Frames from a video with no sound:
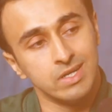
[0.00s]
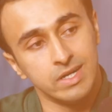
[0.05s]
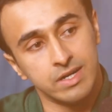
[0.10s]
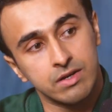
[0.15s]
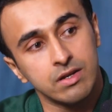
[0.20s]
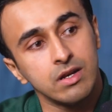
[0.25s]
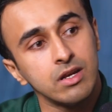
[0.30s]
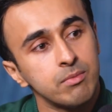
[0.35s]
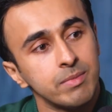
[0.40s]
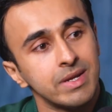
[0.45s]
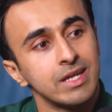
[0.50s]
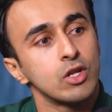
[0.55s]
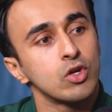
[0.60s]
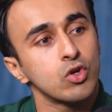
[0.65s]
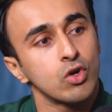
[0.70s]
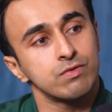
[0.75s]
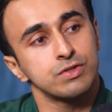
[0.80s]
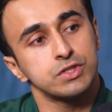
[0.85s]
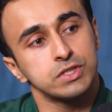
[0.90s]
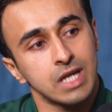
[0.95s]
literal
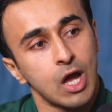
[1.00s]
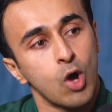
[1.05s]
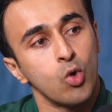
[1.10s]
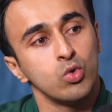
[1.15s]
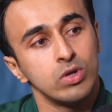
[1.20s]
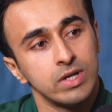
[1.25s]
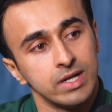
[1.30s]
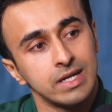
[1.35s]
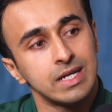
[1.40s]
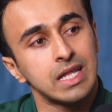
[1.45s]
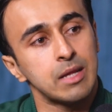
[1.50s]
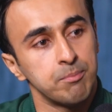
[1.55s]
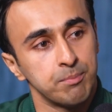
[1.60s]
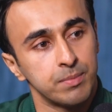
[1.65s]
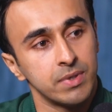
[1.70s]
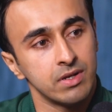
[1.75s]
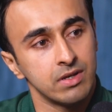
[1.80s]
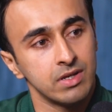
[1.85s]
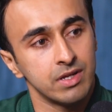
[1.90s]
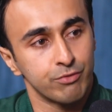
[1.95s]
meaning of Shaolin
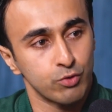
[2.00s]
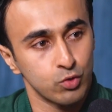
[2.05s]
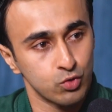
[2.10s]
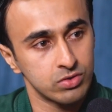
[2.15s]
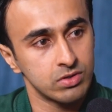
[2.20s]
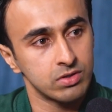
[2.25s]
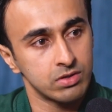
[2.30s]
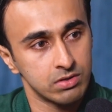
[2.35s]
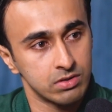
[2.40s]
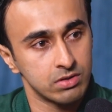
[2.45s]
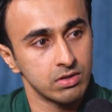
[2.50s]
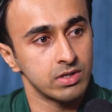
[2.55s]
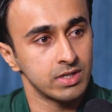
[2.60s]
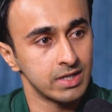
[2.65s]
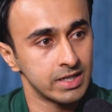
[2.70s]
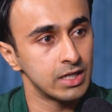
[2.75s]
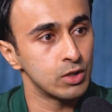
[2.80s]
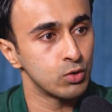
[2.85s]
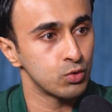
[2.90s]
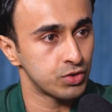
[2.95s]
temple, if you turn
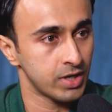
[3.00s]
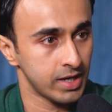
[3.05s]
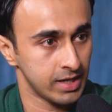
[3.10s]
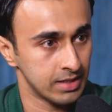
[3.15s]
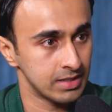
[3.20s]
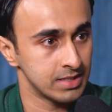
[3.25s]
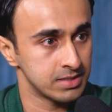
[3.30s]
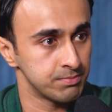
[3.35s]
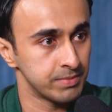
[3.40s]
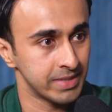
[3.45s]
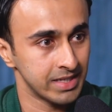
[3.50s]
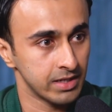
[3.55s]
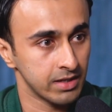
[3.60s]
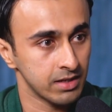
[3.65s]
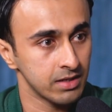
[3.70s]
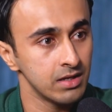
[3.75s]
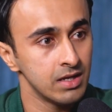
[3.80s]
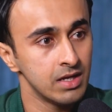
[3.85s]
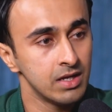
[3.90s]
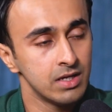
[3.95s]
it into Chinese
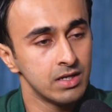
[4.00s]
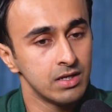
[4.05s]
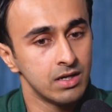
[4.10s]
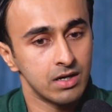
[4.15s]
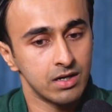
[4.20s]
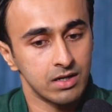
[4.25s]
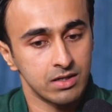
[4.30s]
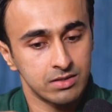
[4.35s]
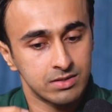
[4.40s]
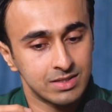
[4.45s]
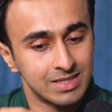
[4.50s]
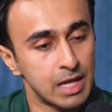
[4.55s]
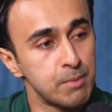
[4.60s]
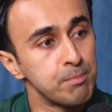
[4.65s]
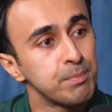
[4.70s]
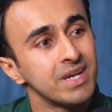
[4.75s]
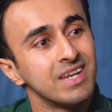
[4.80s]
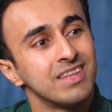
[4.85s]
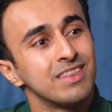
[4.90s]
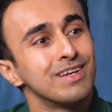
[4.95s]
meaning,
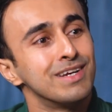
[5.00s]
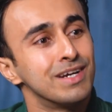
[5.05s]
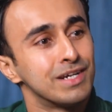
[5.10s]
temple in the